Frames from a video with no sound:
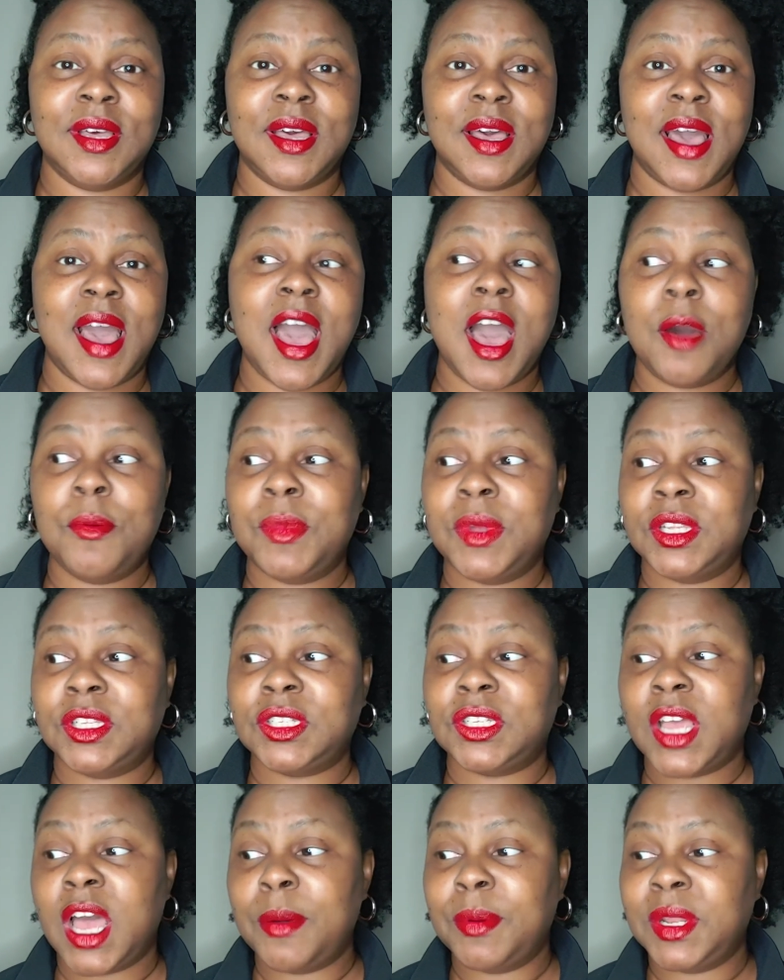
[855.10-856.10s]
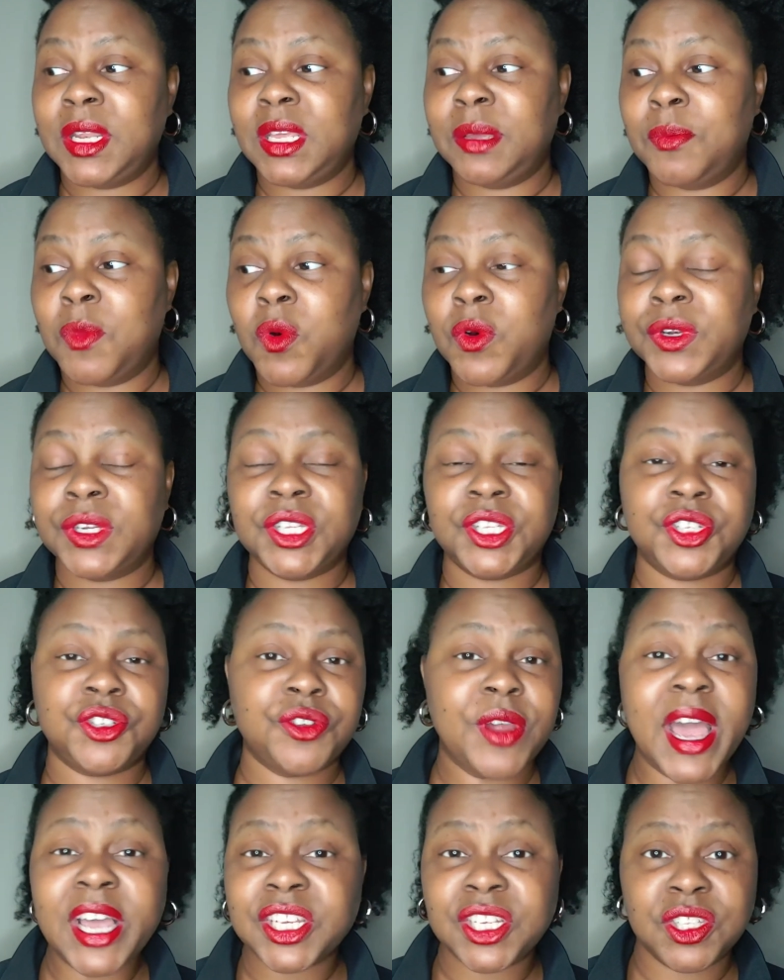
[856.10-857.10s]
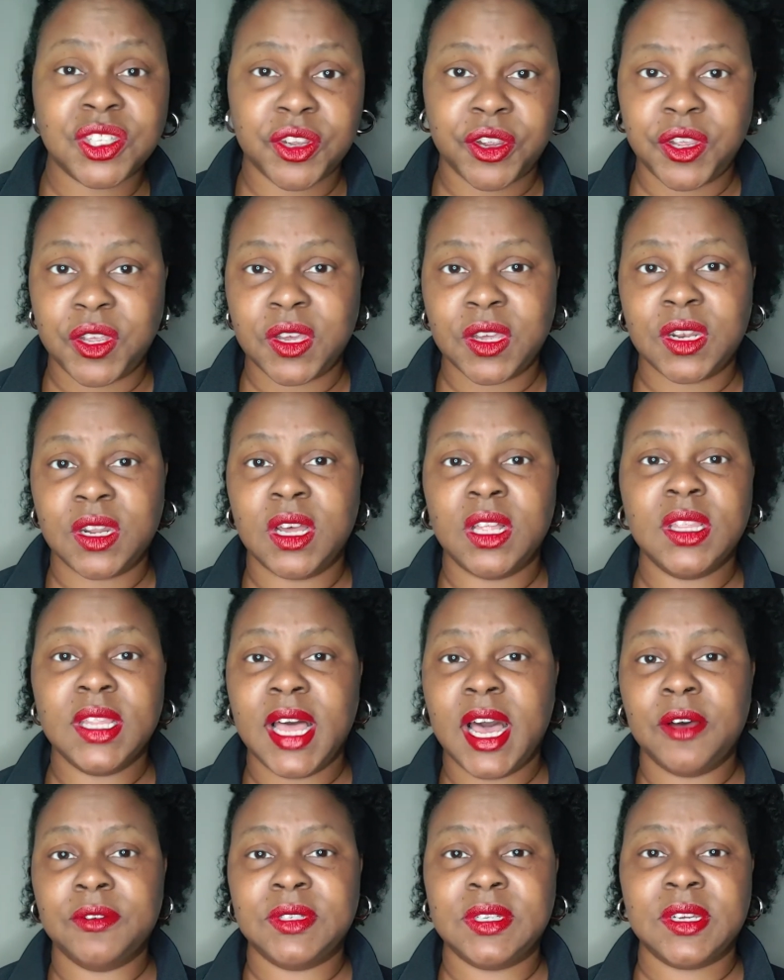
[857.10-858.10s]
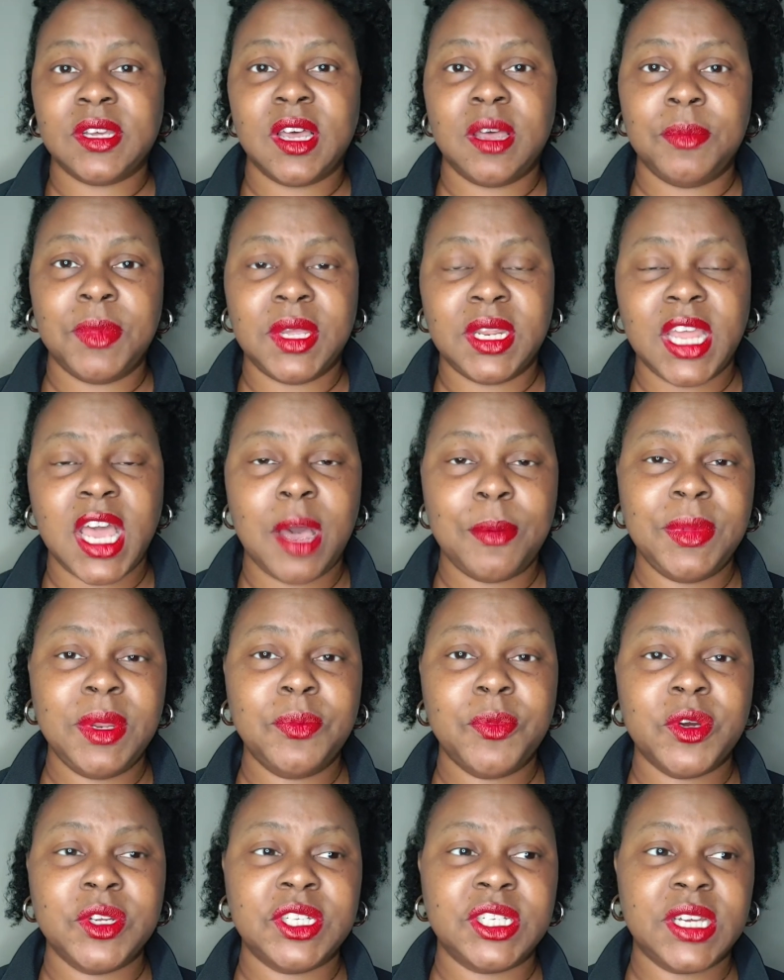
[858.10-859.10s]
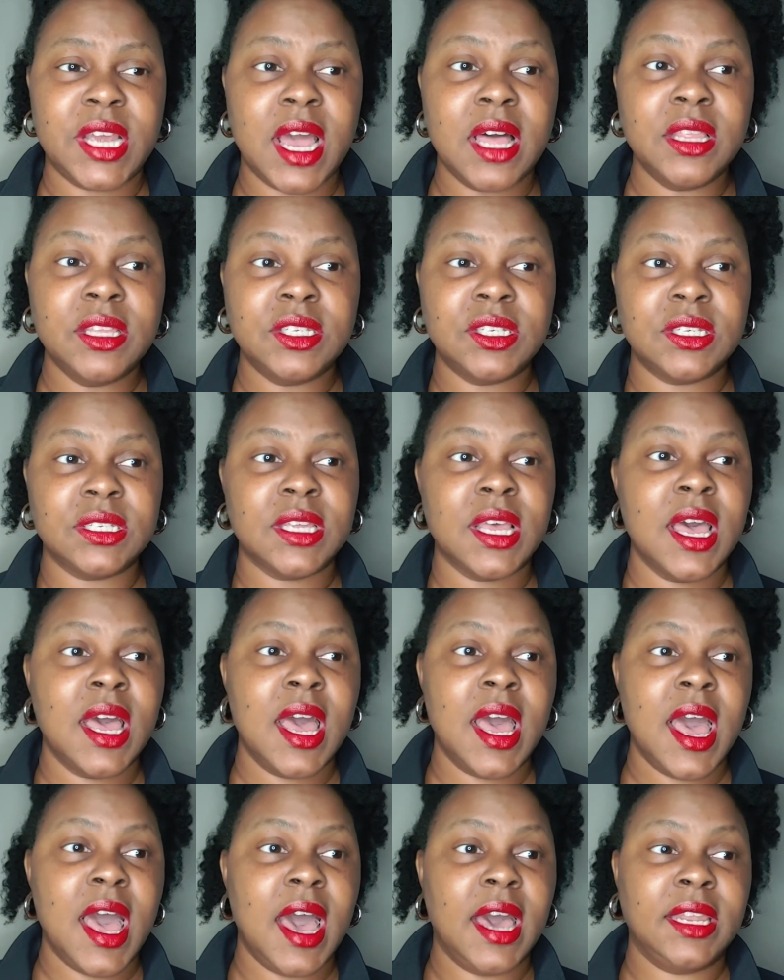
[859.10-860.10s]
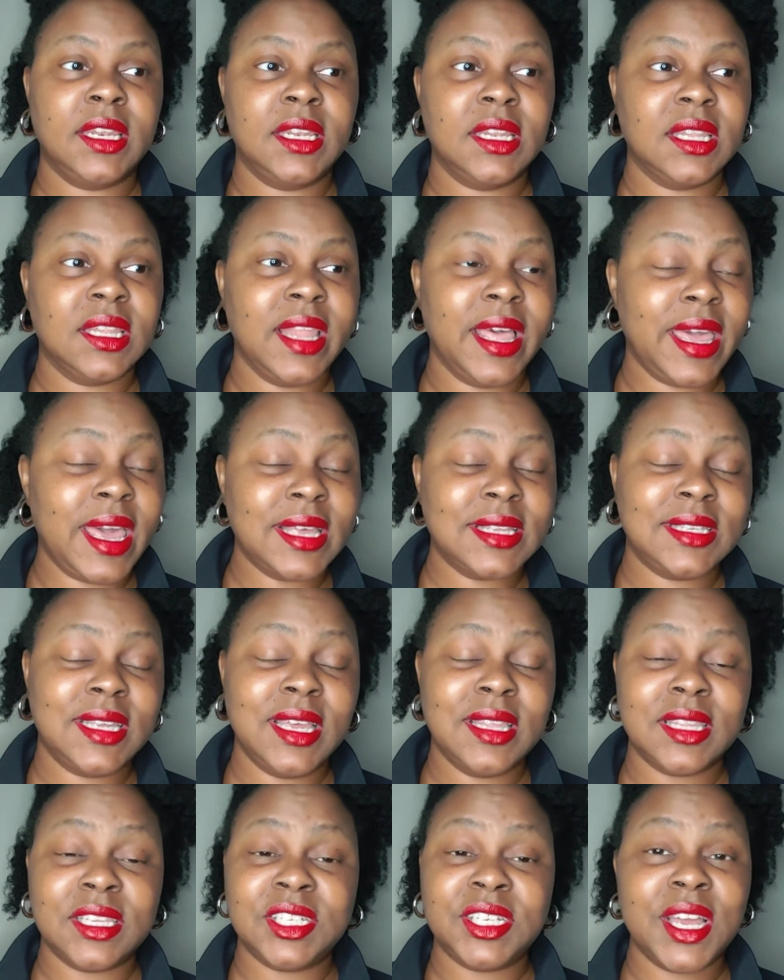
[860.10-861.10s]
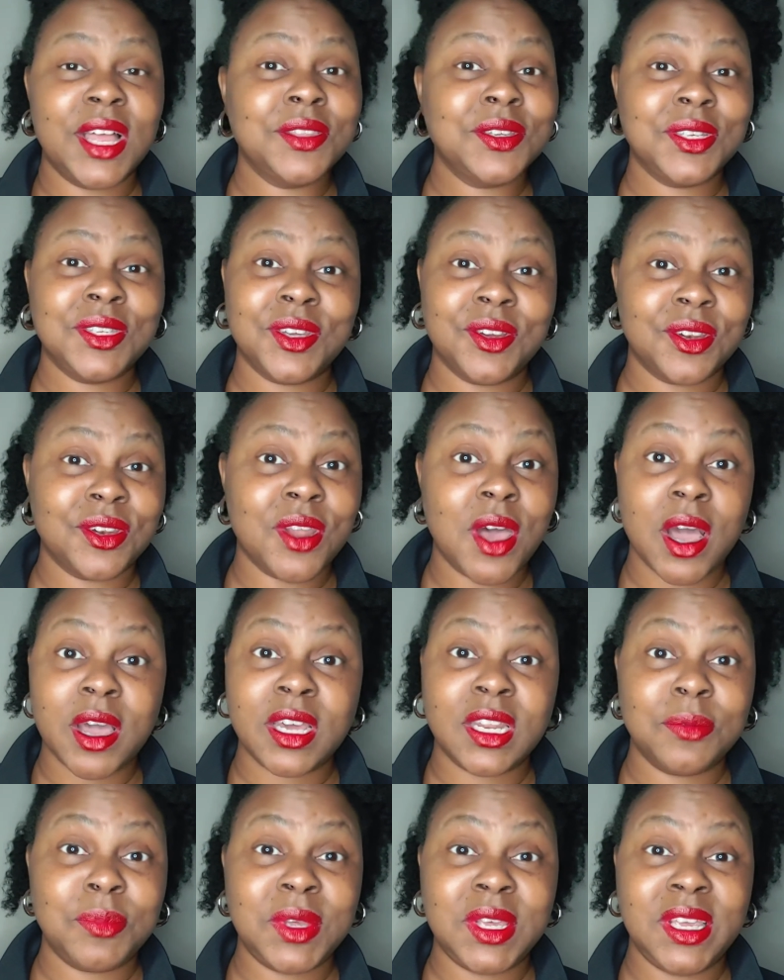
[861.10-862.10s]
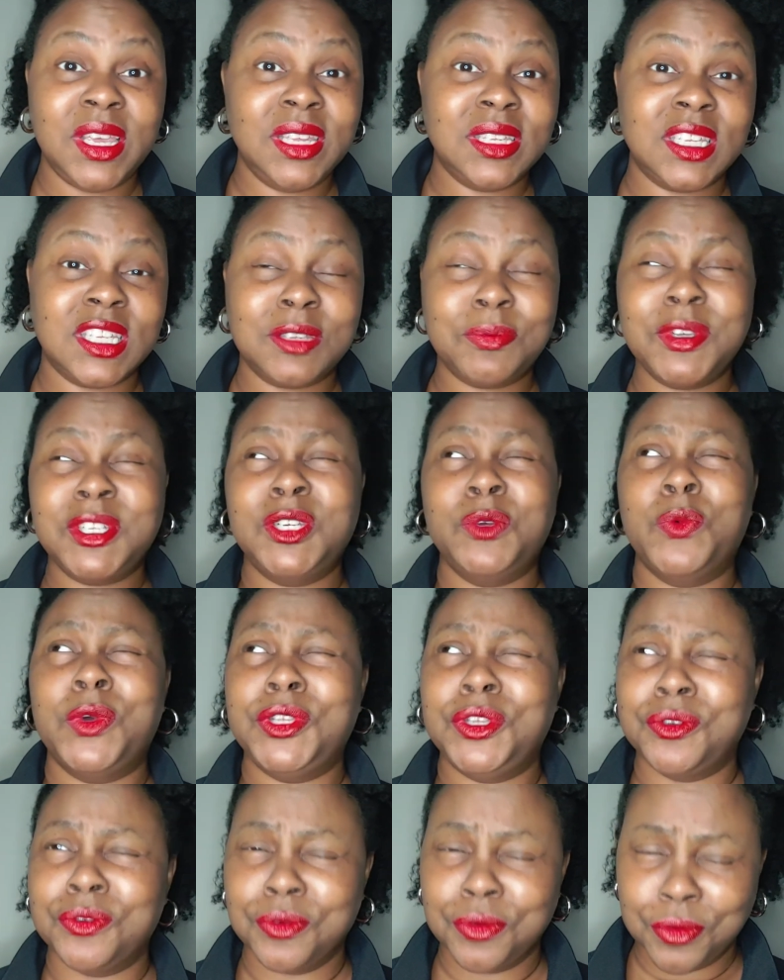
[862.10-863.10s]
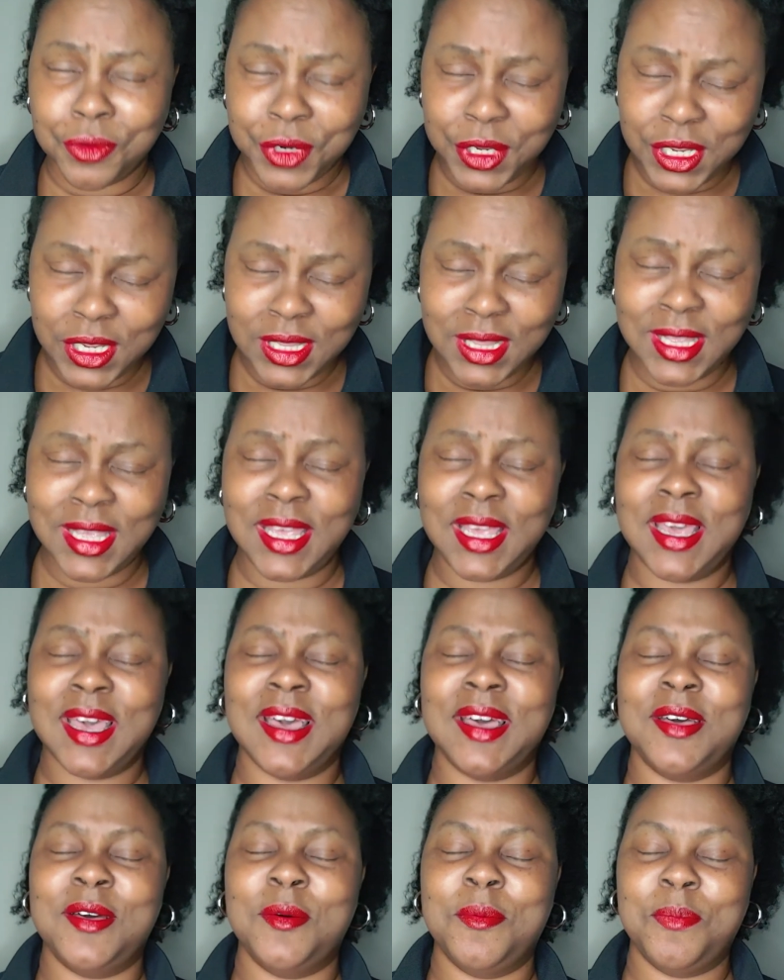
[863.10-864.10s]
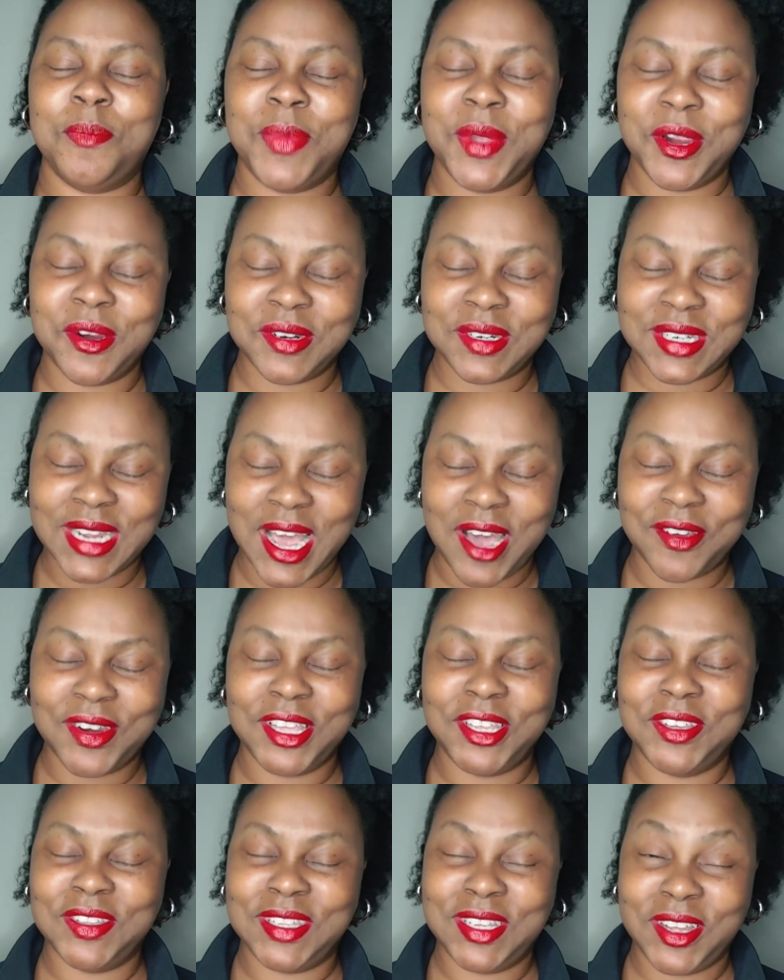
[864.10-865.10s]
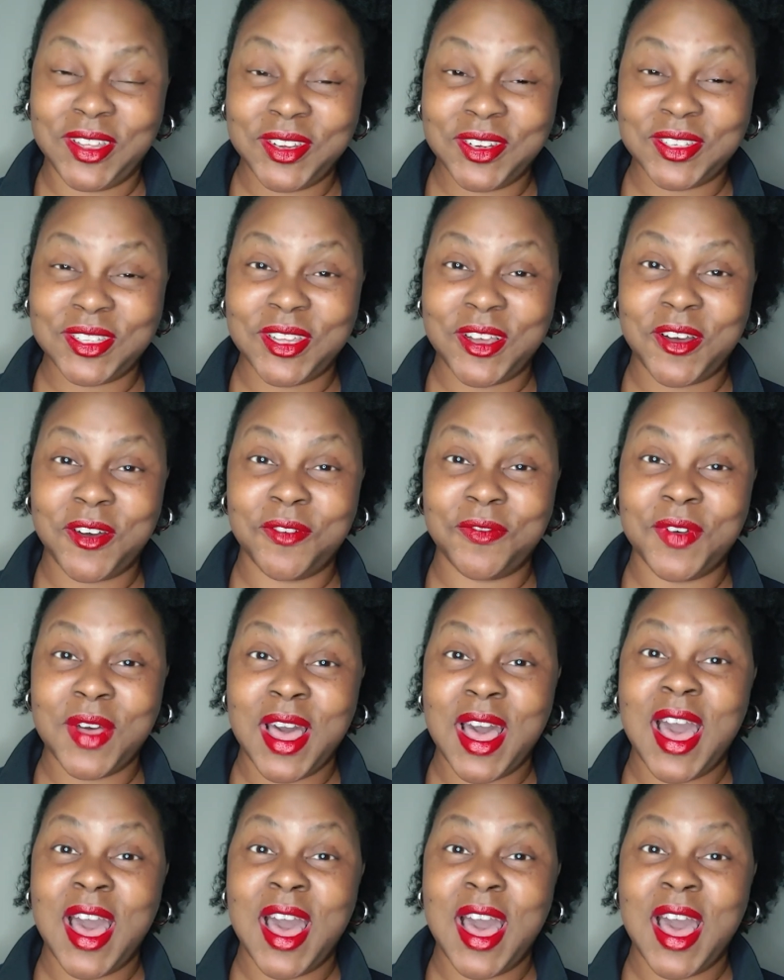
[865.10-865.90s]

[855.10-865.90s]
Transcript: How many more distractions are you going to allow to come in? How many more challenges? And like I said, the challenges are not going to be easy, especially when you really bear down and you tell yourself,